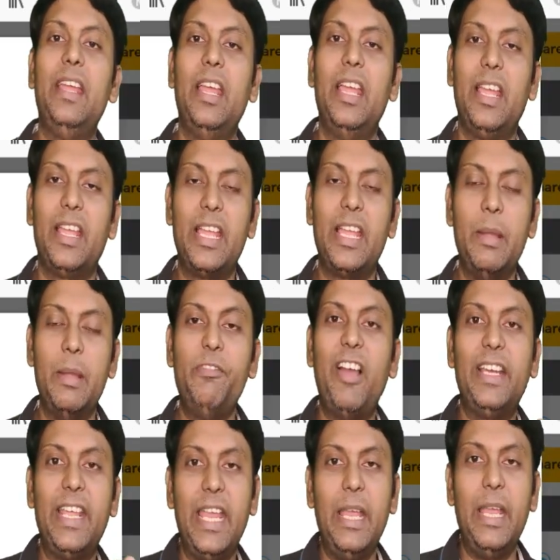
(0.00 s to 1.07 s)
a gamified
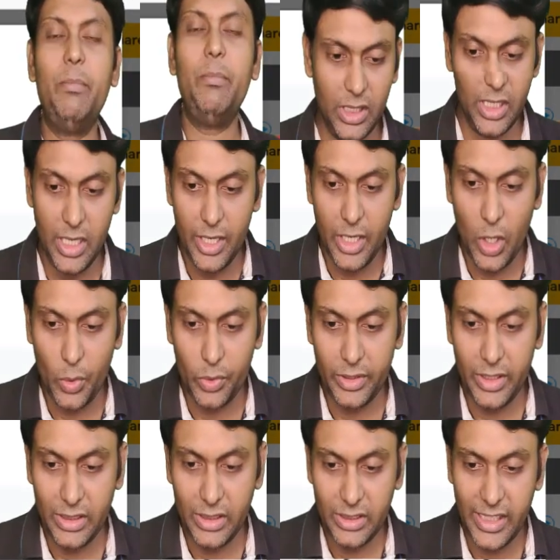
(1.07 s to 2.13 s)
game. Now in this case,